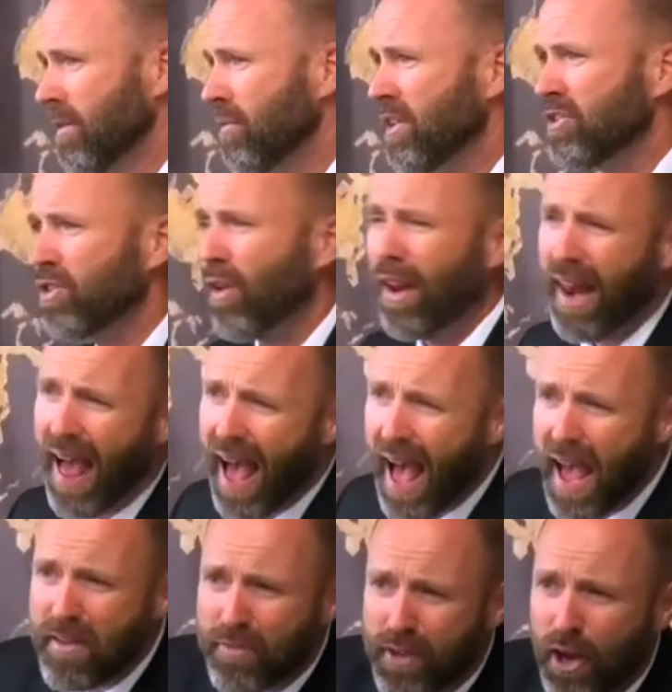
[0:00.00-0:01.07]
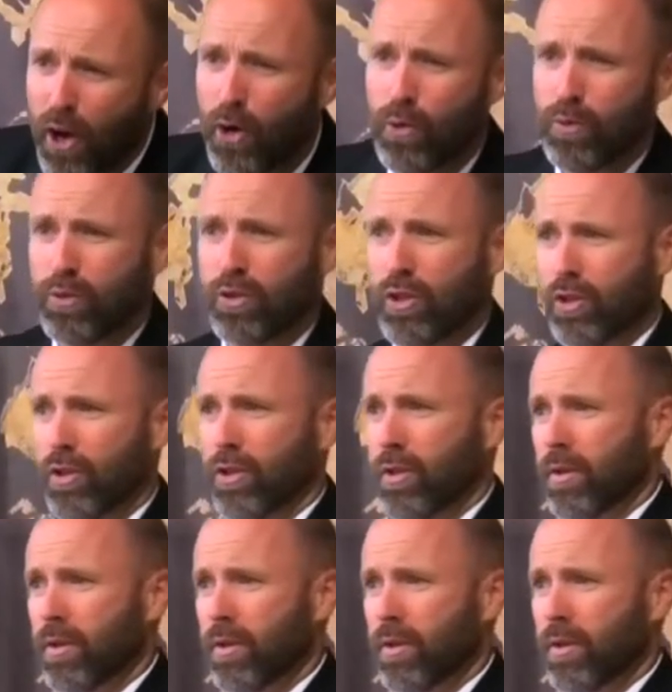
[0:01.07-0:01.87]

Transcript: This live goat